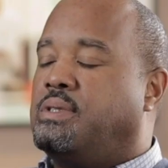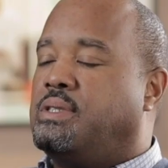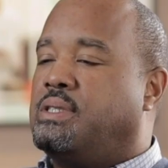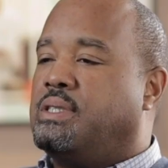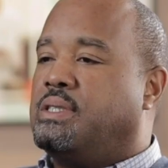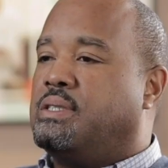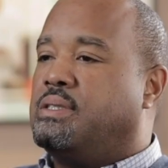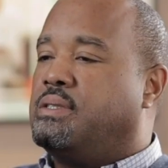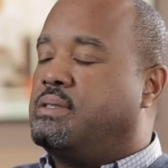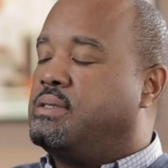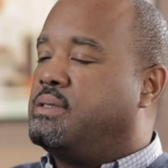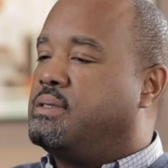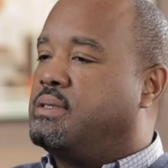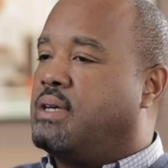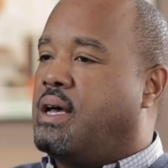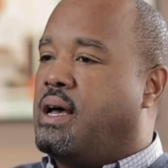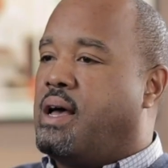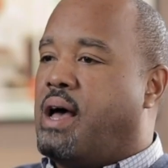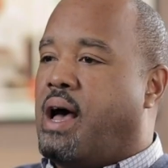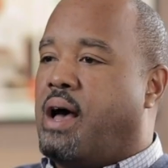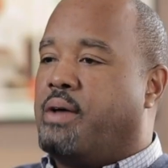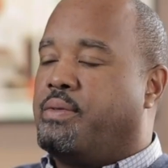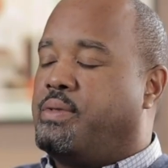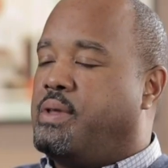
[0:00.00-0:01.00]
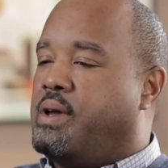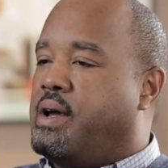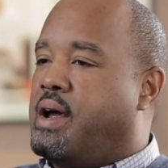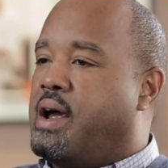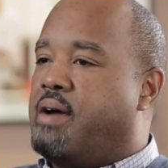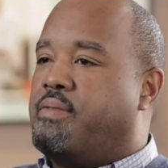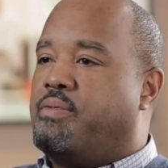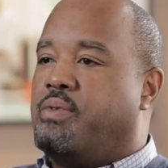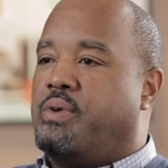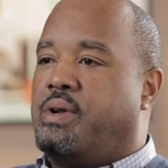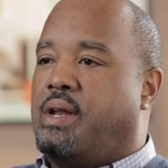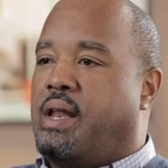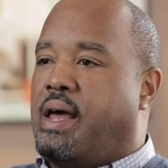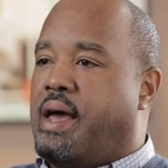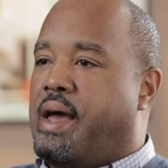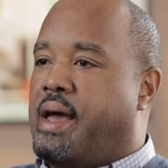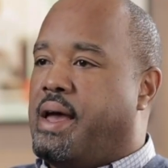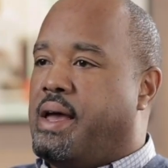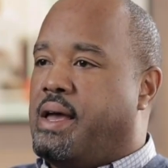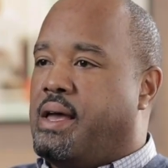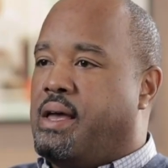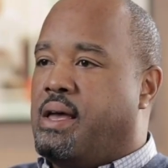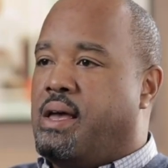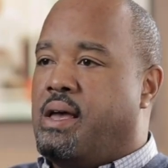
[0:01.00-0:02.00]
She's out there every
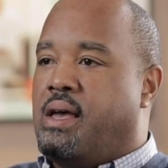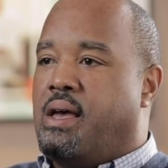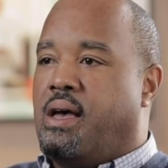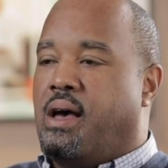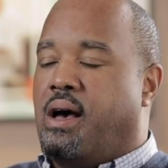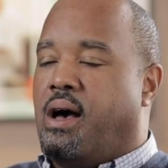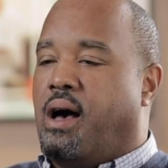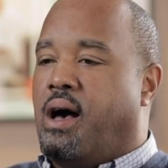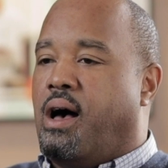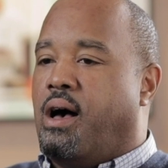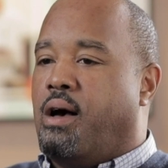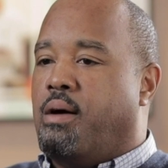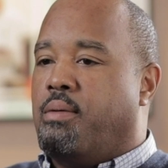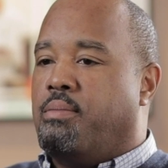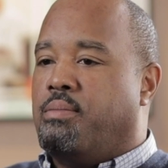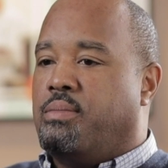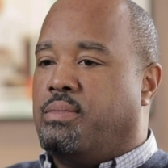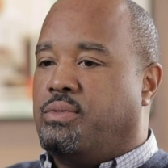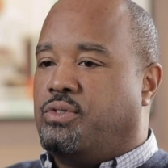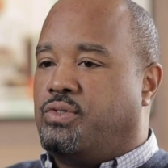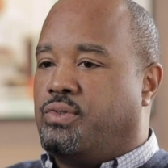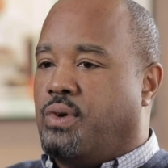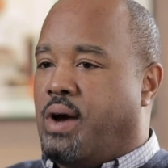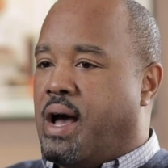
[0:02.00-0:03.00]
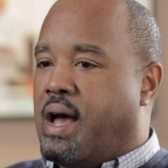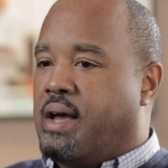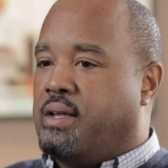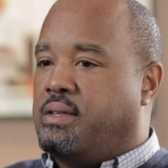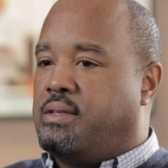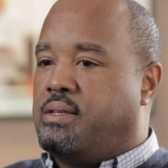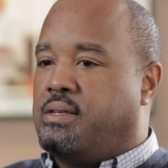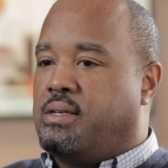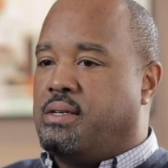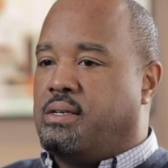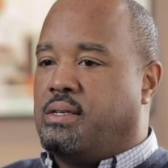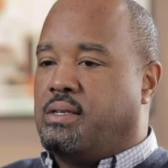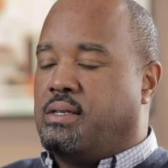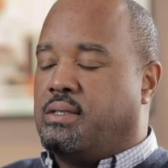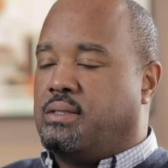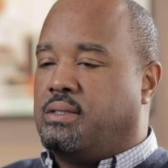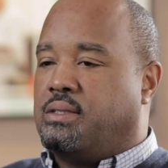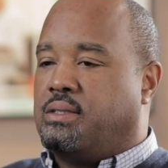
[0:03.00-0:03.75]
day um, trying to,